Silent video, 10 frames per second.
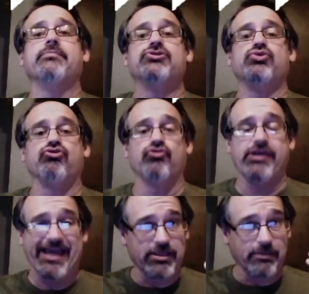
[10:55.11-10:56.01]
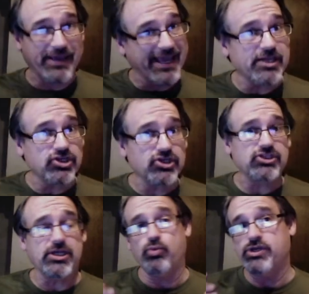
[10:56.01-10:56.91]
to create the pages
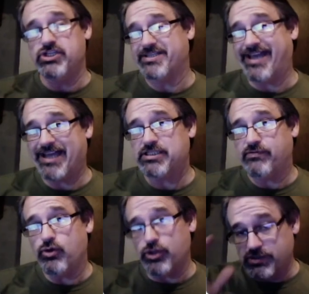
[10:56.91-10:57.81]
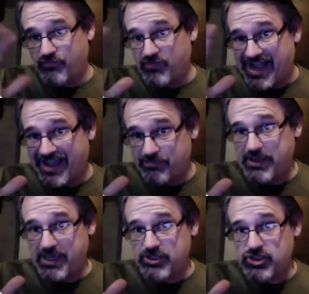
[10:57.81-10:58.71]
that we just asked for. Those 5
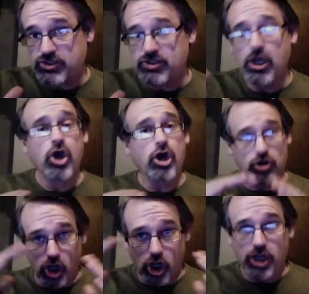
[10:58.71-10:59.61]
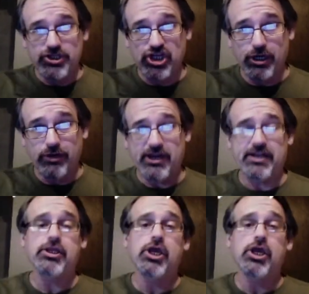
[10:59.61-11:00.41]
pages are all generated